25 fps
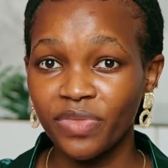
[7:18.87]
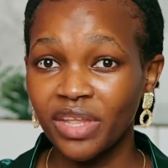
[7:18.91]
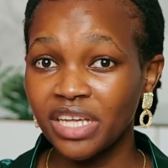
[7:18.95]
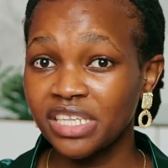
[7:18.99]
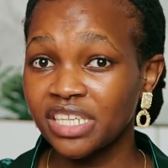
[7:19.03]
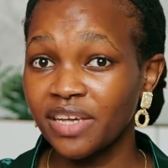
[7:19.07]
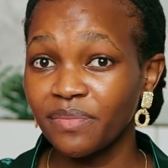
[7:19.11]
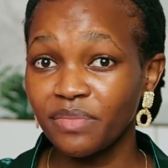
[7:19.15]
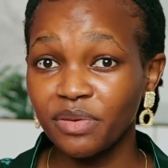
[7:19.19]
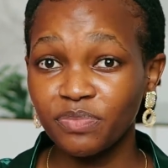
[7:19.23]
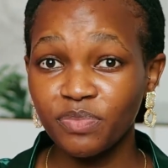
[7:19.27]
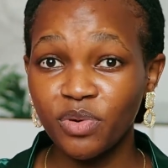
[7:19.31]

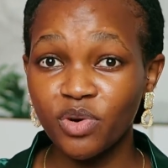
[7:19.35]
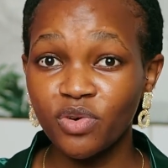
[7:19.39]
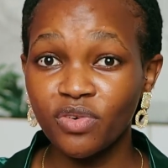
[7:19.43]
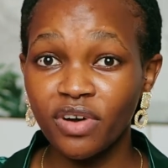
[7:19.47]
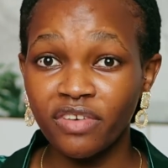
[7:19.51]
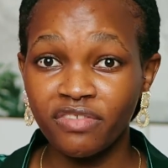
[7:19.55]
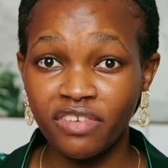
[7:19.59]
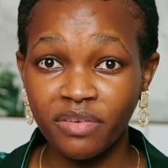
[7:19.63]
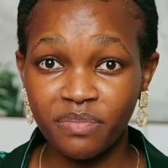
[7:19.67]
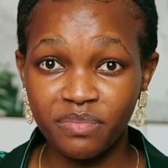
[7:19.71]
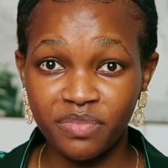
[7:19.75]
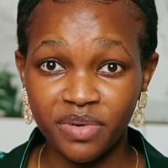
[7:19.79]
there's some people
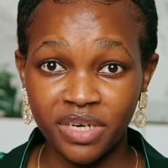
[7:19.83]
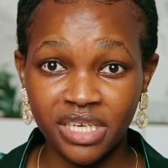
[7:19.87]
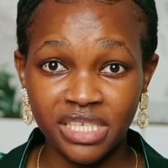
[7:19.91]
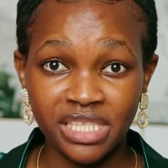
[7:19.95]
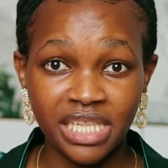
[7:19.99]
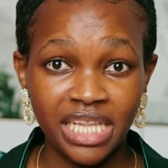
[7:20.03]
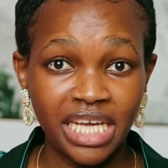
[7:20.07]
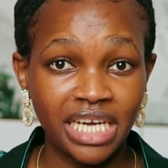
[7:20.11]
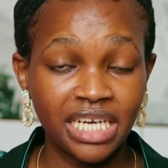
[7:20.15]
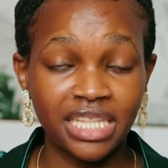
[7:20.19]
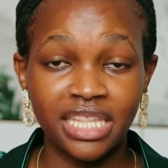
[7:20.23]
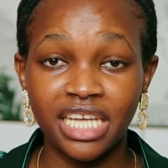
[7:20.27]
who have
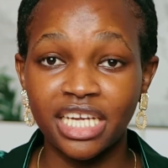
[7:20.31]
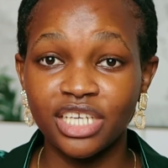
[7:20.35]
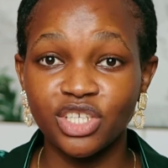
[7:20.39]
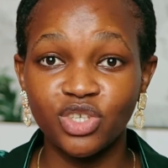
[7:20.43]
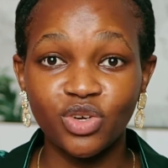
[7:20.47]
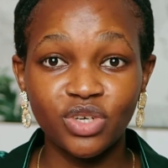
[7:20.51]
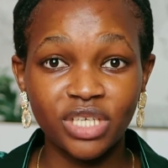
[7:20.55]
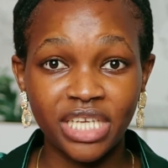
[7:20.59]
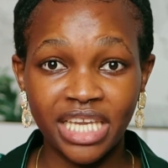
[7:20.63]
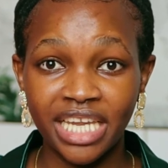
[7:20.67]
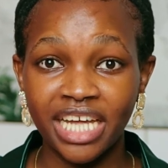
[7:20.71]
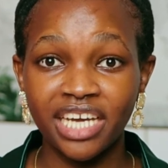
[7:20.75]
embraced like they
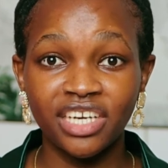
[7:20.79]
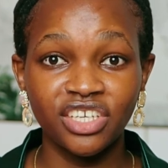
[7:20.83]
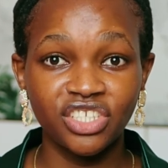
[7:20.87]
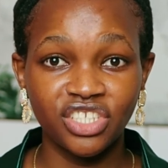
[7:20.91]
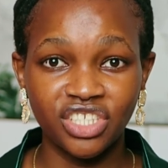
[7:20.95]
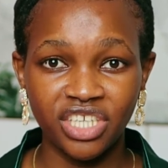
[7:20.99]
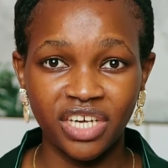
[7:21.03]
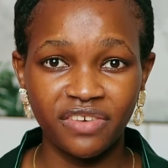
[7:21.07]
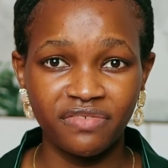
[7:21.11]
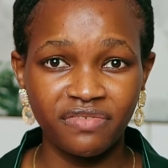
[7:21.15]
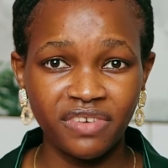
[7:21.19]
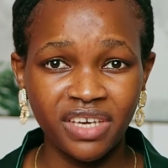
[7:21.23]
don't like
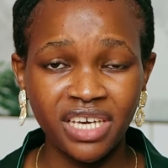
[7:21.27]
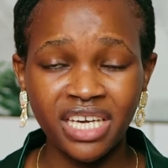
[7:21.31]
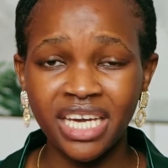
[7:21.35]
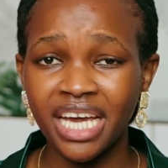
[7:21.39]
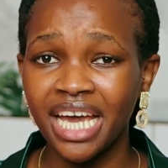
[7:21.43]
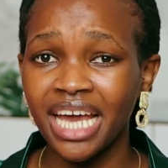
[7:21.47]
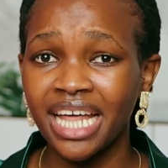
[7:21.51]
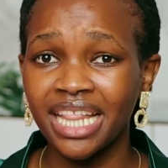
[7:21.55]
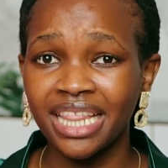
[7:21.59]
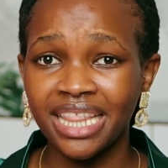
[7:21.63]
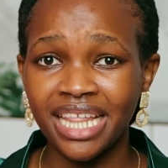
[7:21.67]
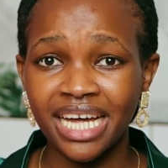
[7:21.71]

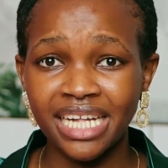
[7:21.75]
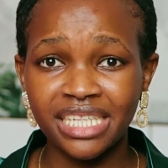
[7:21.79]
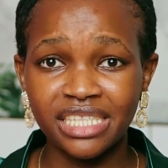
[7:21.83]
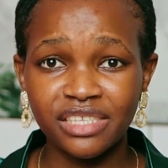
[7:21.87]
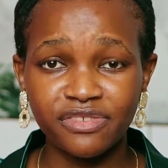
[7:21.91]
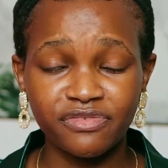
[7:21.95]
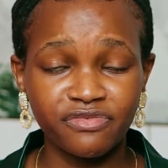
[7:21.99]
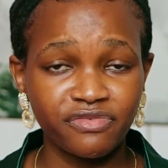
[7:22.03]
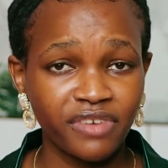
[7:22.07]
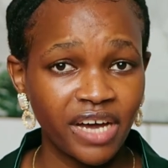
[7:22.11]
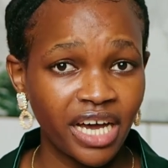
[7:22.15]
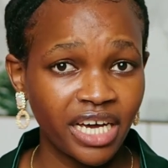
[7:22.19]
shaving, and
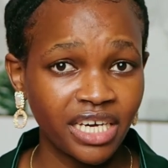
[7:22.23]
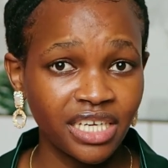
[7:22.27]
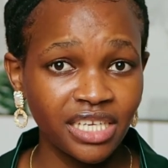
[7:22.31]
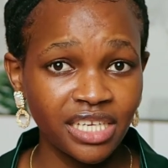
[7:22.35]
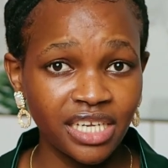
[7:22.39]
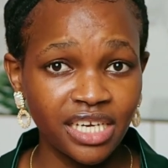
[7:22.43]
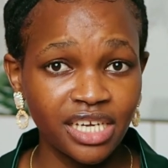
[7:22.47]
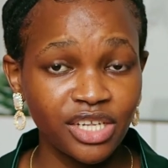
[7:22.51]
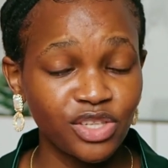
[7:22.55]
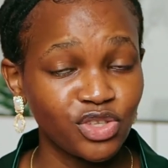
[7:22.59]
that's fine.